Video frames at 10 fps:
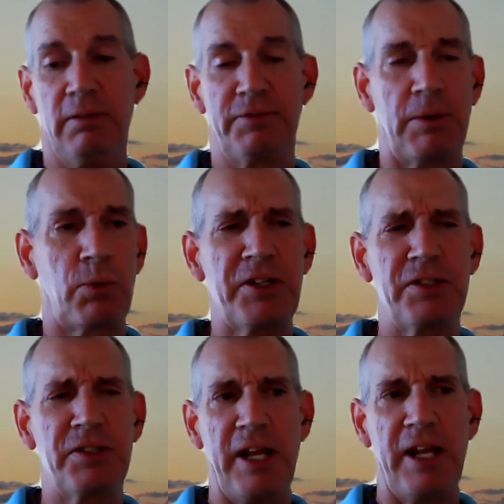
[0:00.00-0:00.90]
some
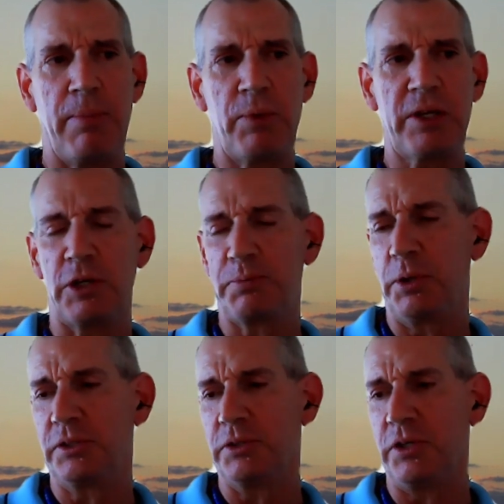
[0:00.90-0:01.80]
questions today, but we can always
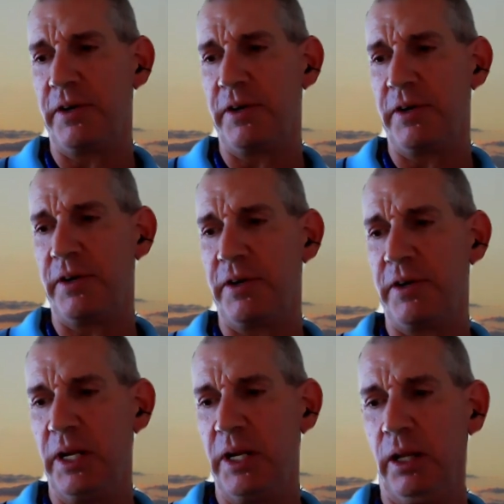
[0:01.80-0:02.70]
push those off here. I know we
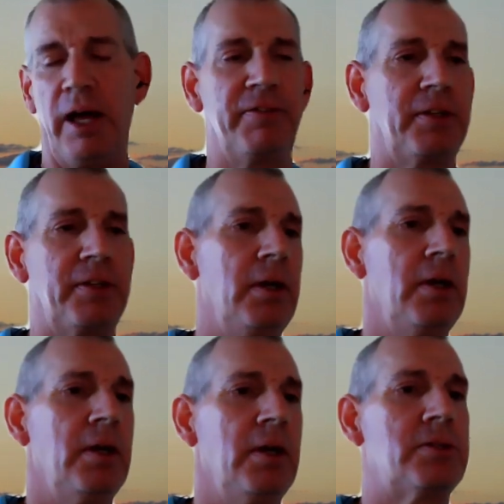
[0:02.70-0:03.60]
have a minute left,
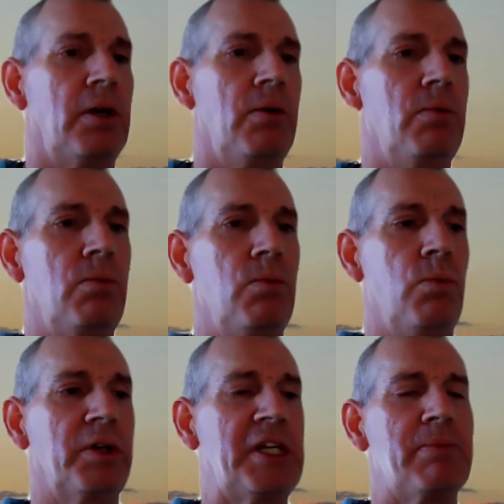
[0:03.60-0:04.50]
so
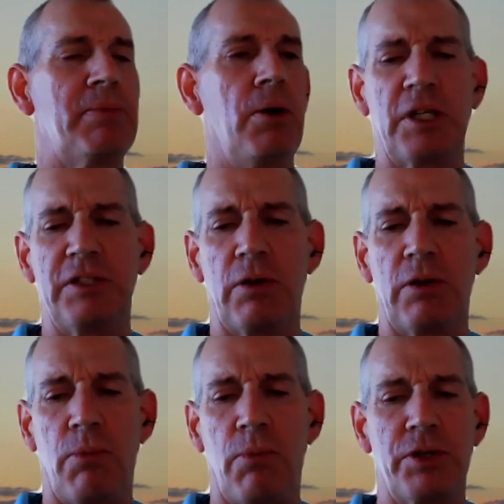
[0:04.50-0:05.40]
we'll keep those because
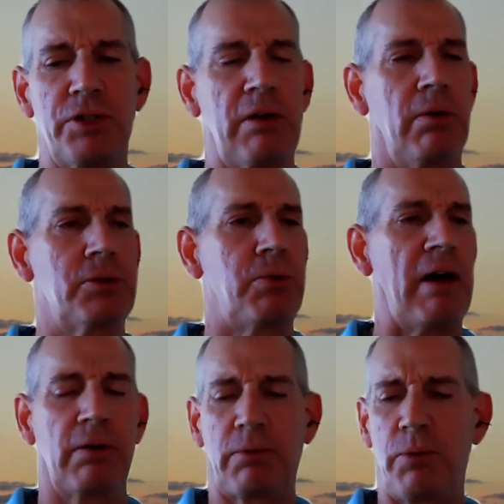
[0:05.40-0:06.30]
there are more general
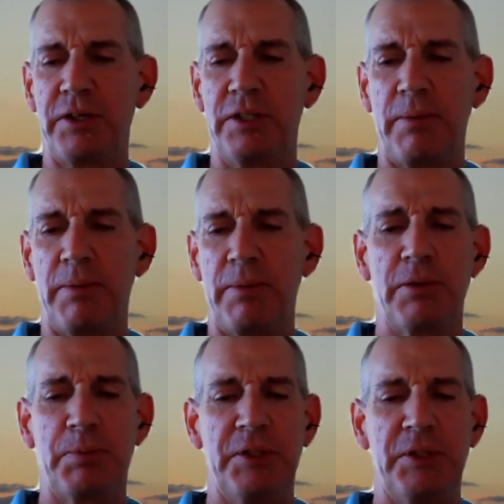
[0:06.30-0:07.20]
travel questions. I mean, there are
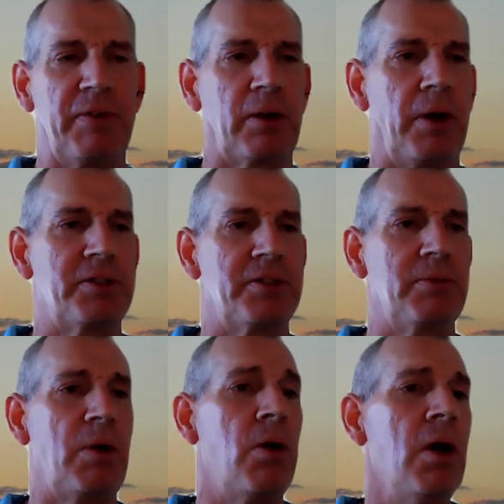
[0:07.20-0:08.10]
some specific
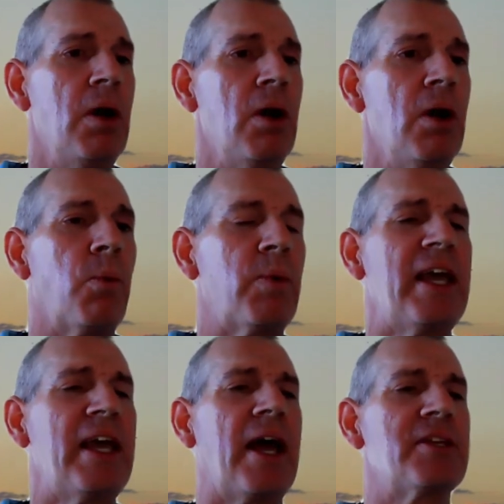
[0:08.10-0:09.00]
questions. We
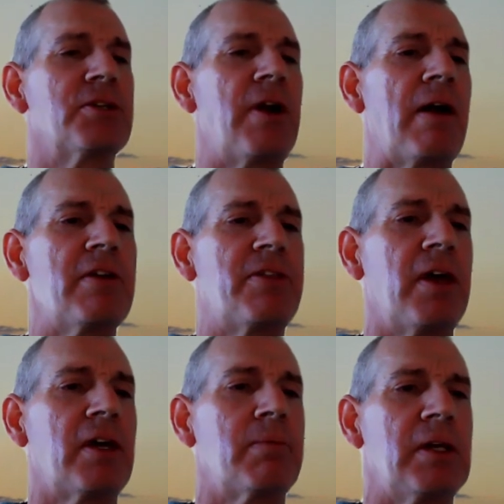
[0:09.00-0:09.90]
can't answer
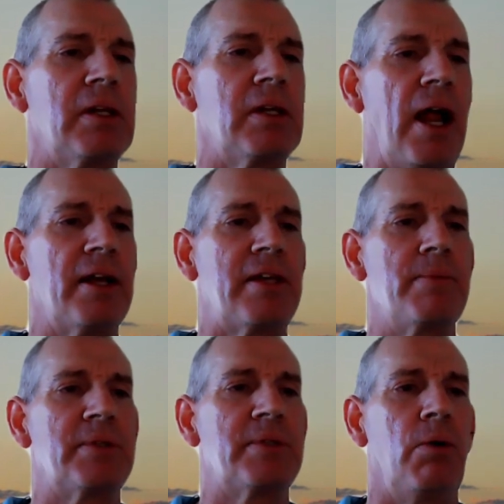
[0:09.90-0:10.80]
everything. I mean, a lot of
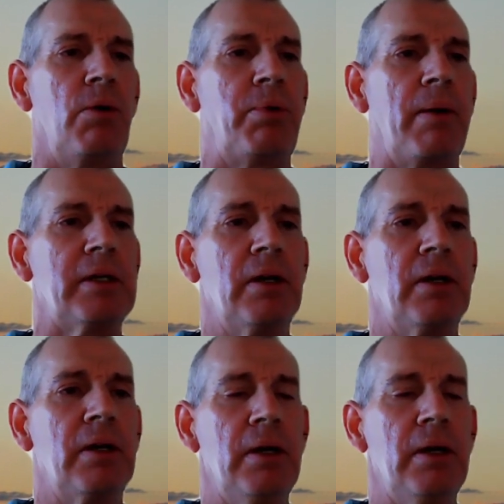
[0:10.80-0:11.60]
times I will probably.